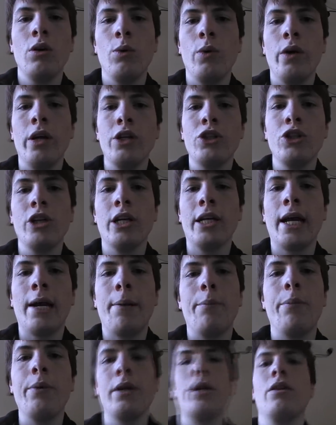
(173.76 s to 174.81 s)
which a
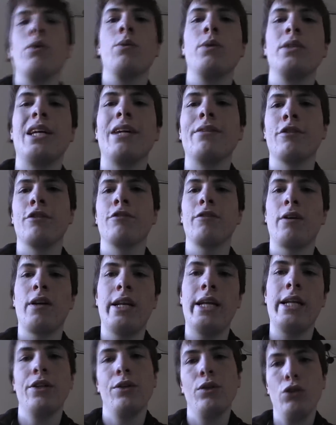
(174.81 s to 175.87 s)
company that was having
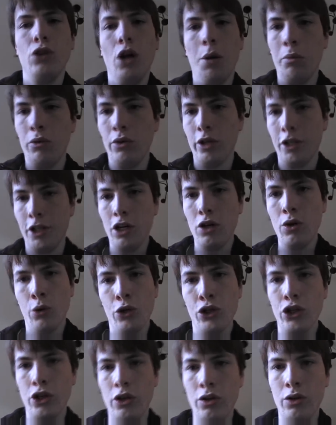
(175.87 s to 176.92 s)
financial trouble could go
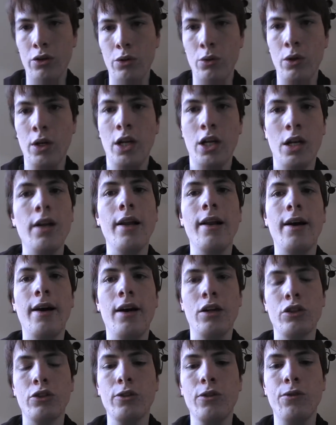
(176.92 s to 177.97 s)
to and
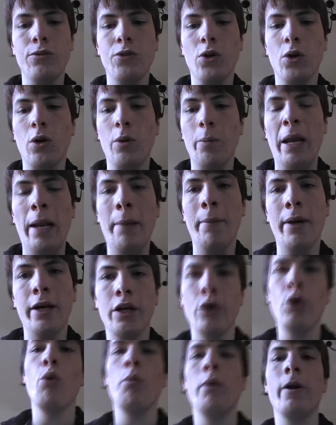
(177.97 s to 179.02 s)
ask for a bit of
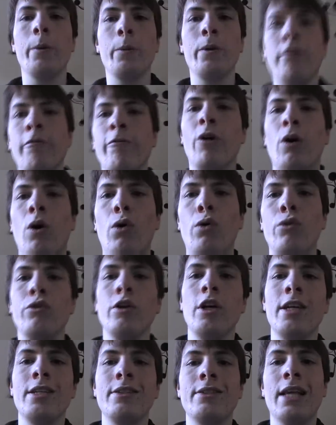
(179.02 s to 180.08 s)
money. Normally it would involve
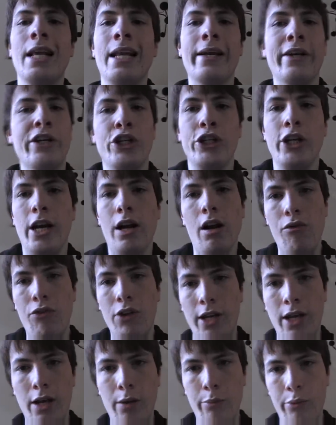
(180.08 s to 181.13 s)
selling a share of
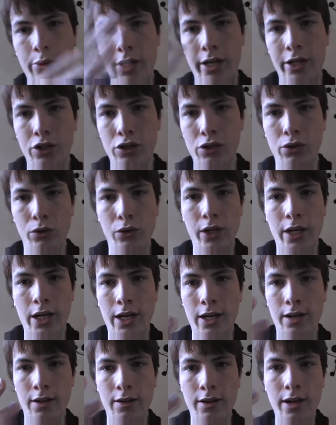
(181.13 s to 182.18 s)
the company to
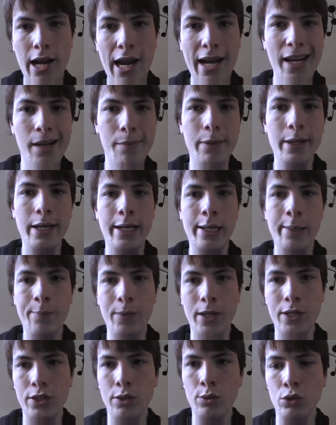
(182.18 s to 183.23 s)
the NEB,
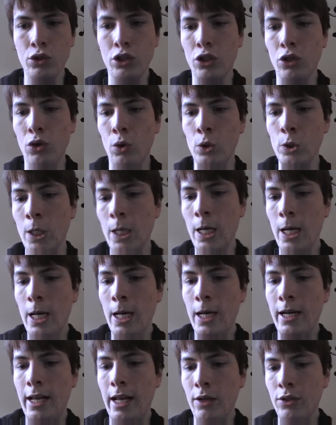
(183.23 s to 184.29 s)
as it was called.
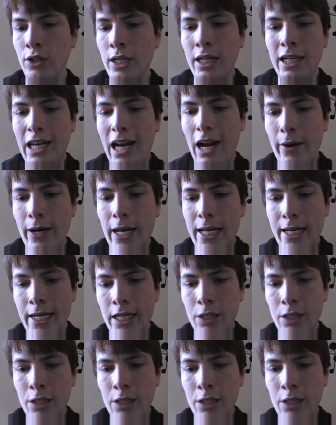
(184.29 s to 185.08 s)
Now, Sinclair had